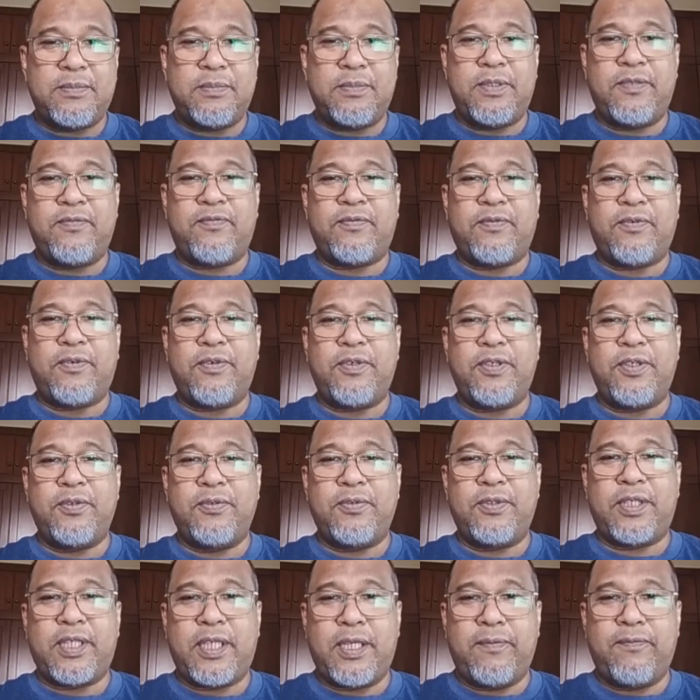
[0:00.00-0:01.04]
before you
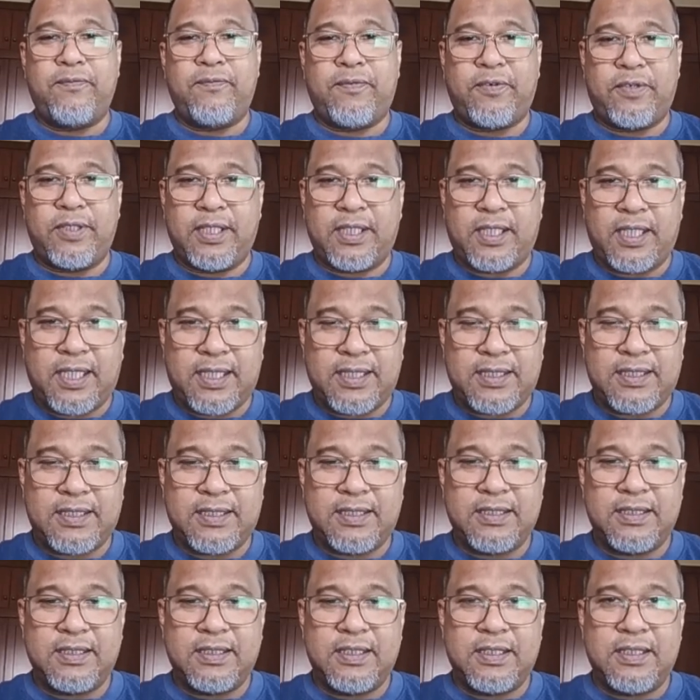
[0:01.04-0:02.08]
came for the class.
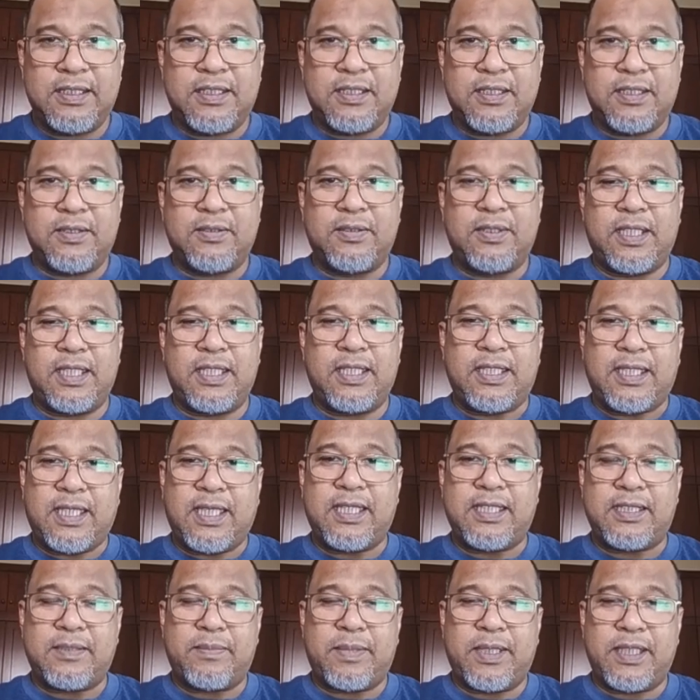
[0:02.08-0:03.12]
So that
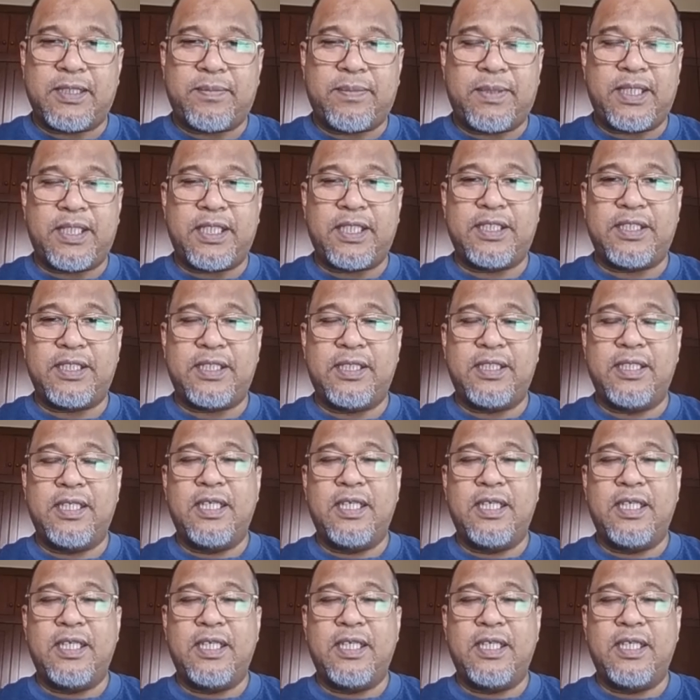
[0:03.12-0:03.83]
is my expectation.